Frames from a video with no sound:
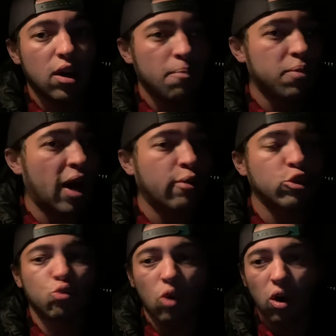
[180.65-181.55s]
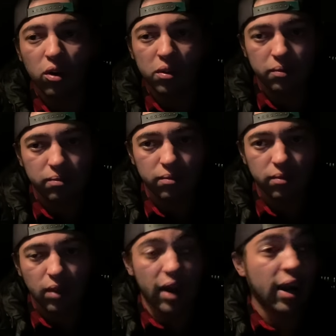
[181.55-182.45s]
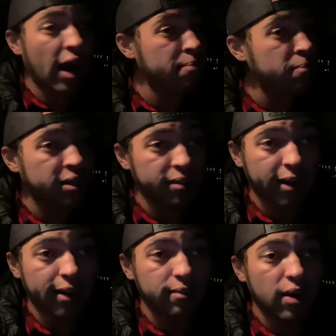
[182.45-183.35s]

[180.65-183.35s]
But I was wrong. And I admit that.